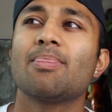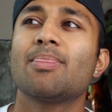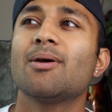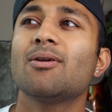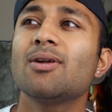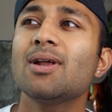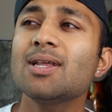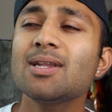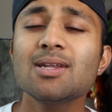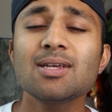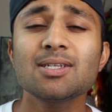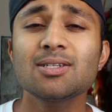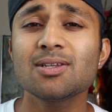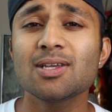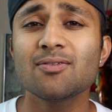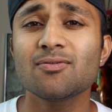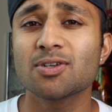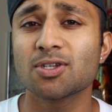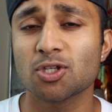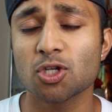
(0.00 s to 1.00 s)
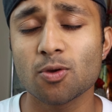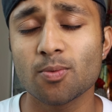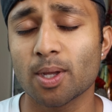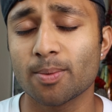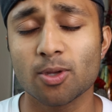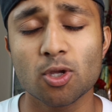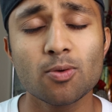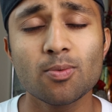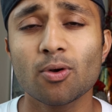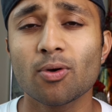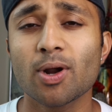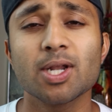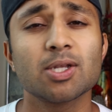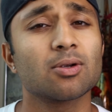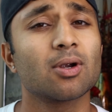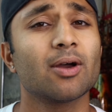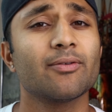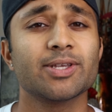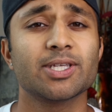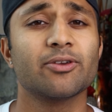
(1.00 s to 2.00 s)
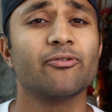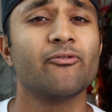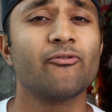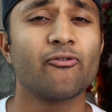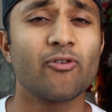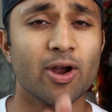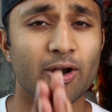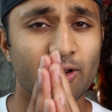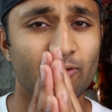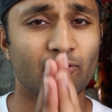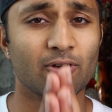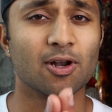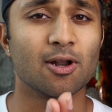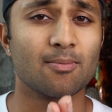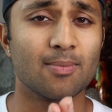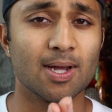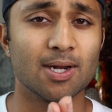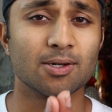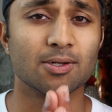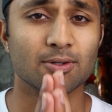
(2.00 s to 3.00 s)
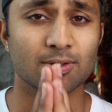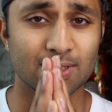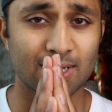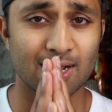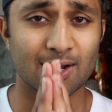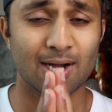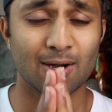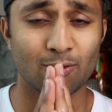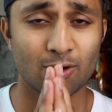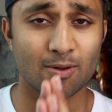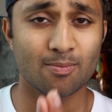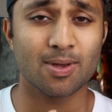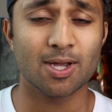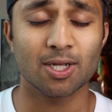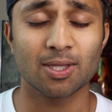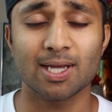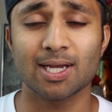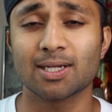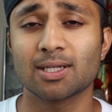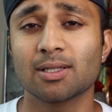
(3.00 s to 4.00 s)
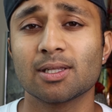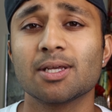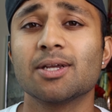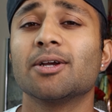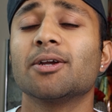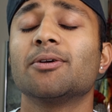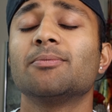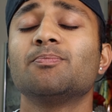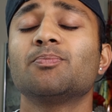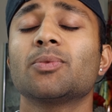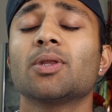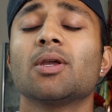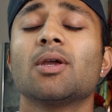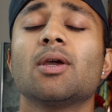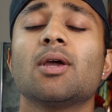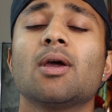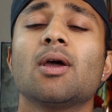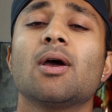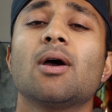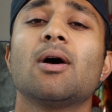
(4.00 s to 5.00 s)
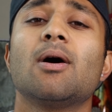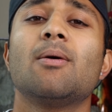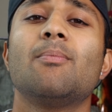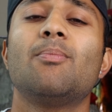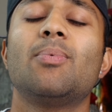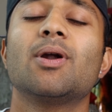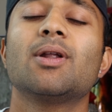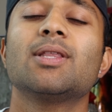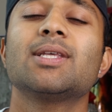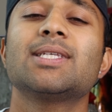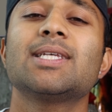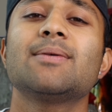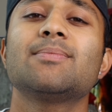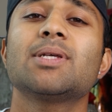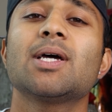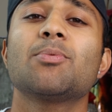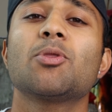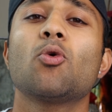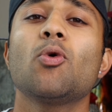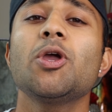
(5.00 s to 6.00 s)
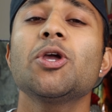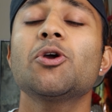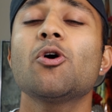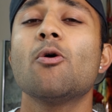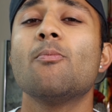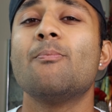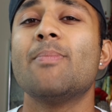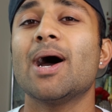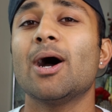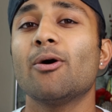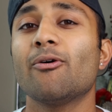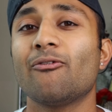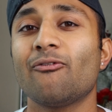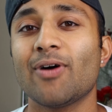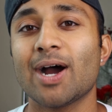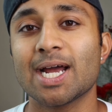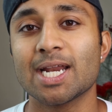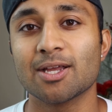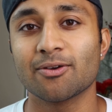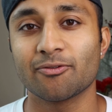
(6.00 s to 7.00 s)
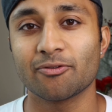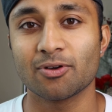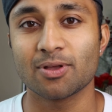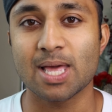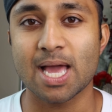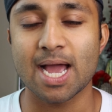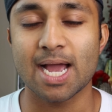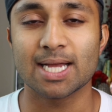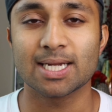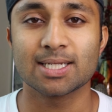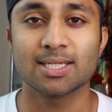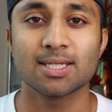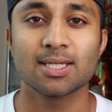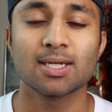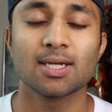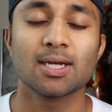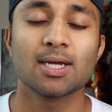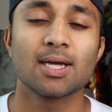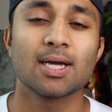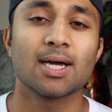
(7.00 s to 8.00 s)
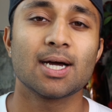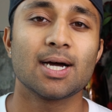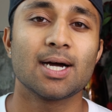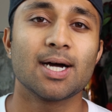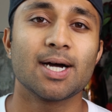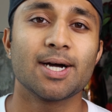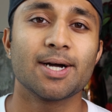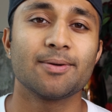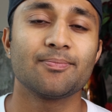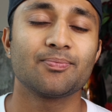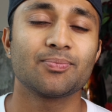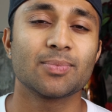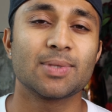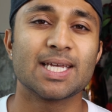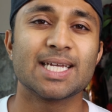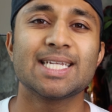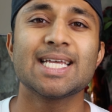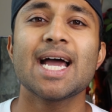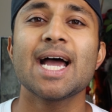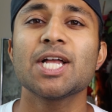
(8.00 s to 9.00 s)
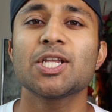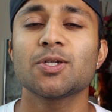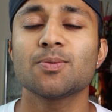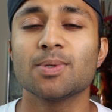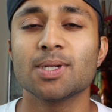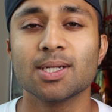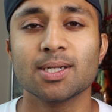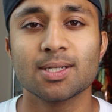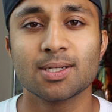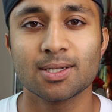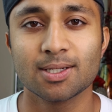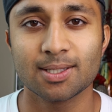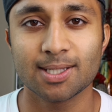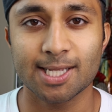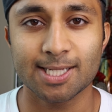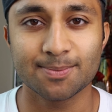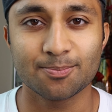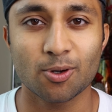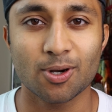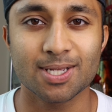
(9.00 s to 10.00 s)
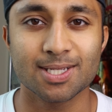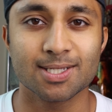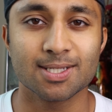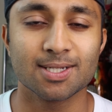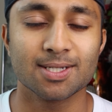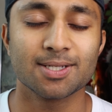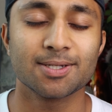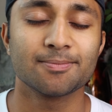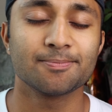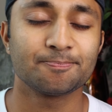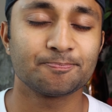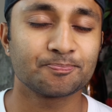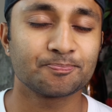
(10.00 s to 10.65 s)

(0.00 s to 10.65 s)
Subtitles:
They're not necessarily even just human. I mean, human rights are obviously very fundamental, so I want to make that clear. But at the same time, the way you go about fighting for that, the attachment that's present.